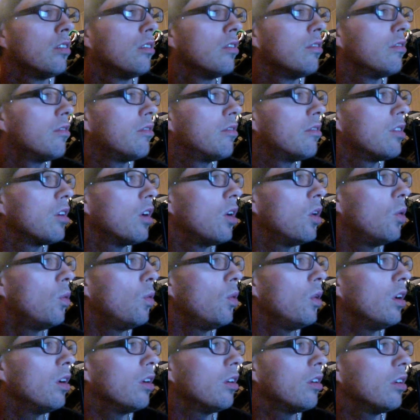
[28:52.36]
So, uh,
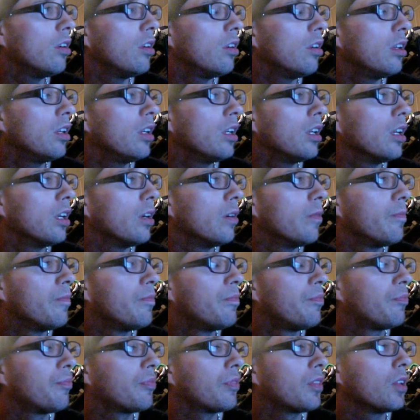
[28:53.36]
yeah,
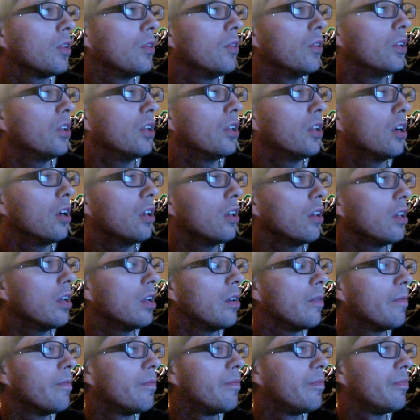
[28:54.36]
we did all of them.
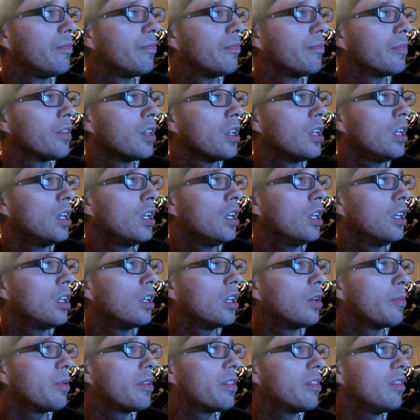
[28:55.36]

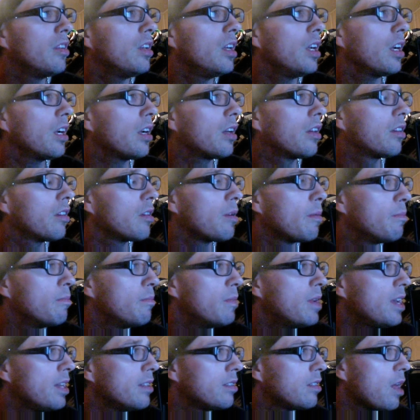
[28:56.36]
Number six,
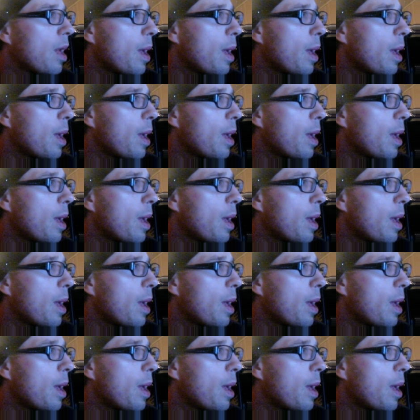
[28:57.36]
Met